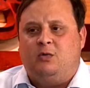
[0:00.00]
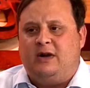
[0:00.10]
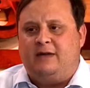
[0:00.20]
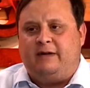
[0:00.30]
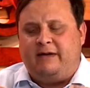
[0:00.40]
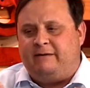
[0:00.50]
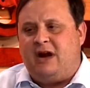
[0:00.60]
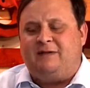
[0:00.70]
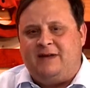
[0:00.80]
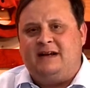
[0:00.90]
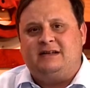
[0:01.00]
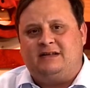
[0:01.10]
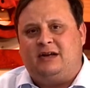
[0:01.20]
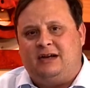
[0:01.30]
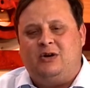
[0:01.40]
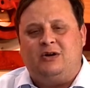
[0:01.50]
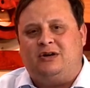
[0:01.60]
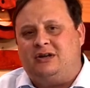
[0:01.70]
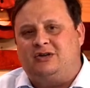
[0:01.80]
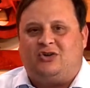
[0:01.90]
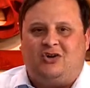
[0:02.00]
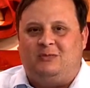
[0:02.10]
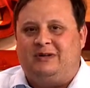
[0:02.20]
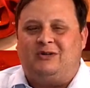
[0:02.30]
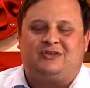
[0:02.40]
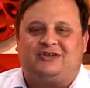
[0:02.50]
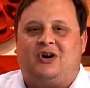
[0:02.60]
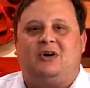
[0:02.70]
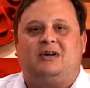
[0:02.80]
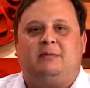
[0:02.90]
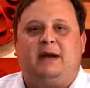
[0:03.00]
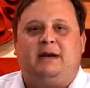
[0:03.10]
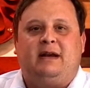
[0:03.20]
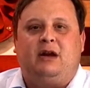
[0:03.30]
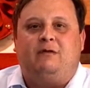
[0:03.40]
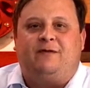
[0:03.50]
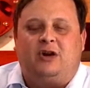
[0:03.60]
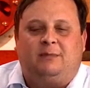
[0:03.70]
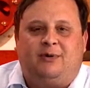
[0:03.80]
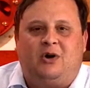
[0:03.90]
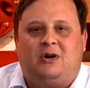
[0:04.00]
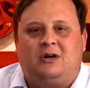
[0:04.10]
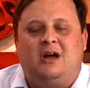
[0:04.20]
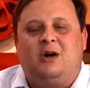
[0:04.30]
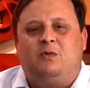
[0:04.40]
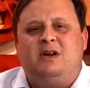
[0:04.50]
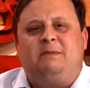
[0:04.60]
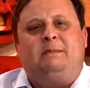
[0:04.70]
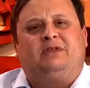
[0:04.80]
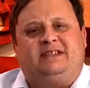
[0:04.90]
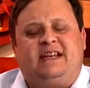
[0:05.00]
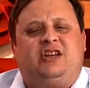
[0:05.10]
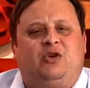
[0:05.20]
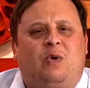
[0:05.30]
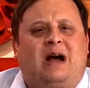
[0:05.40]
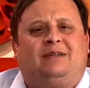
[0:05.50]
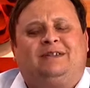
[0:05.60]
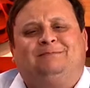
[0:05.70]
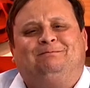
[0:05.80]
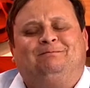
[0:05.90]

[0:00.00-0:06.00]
when they've got things under control, but they're starting to maybe fall apart? When do people seek you out?